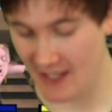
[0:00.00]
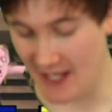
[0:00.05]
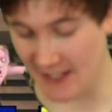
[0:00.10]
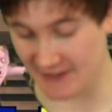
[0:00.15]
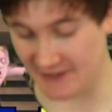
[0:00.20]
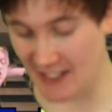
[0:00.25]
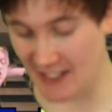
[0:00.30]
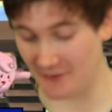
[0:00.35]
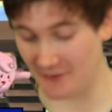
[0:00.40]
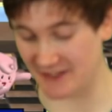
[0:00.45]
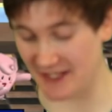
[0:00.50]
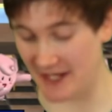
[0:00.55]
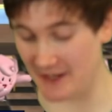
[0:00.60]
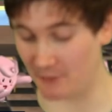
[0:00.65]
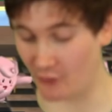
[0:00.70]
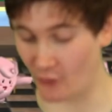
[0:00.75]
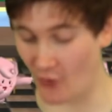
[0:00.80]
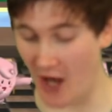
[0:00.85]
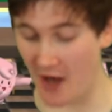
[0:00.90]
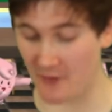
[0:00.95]
as is a
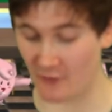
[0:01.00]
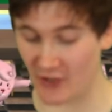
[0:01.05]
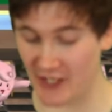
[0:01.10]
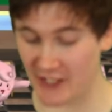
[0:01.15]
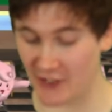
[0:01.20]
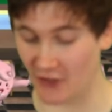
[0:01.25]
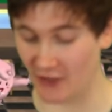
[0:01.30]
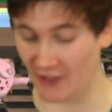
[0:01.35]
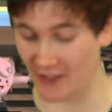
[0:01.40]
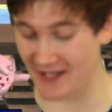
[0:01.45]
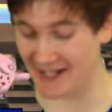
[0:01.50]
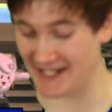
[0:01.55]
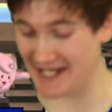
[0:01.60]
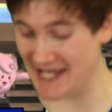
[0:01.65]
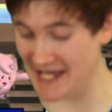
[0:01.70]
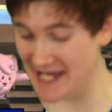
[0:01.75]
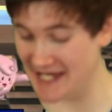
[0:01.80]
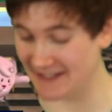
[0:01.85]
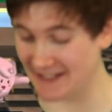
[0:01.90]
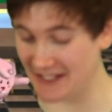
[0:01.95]
primary colour and
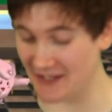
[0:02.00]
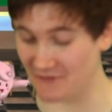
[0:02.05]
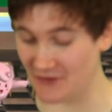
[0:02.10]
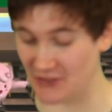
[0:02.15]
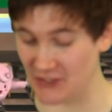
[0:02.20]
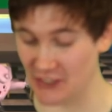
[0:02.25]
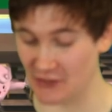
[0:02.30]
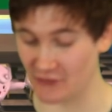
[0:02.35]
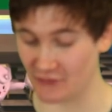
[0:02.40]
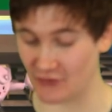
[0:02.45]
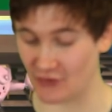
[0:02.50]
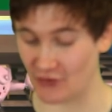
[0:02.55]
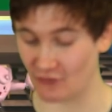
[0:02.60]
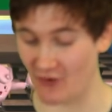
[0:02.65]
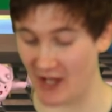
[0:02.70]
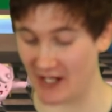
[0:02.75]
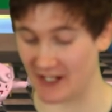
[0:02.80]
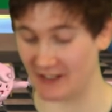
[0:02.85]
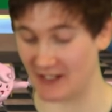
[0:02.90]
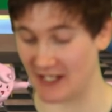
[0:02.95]
easier for children to
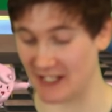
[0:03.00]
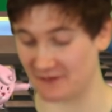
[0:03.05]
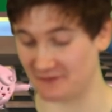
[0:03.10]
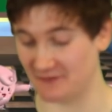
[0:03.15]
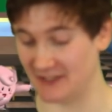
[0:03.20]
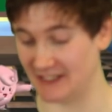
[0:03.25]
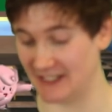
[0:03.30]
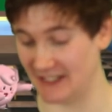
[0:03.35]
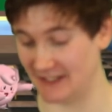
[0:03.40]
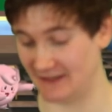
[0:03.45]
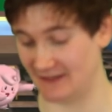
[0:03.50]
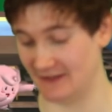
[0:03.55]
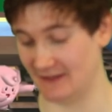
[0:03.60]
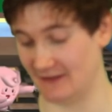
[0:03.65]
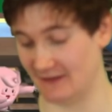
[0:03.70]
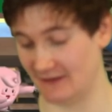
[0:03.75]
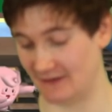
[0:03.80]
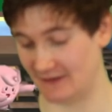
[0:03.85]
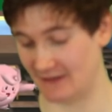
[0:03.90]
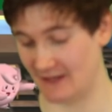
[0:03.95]
recognise from a
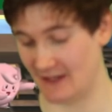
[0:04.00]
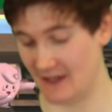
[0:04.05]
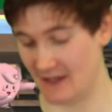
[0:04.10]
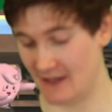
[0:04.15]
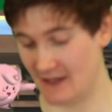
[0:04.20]
distance.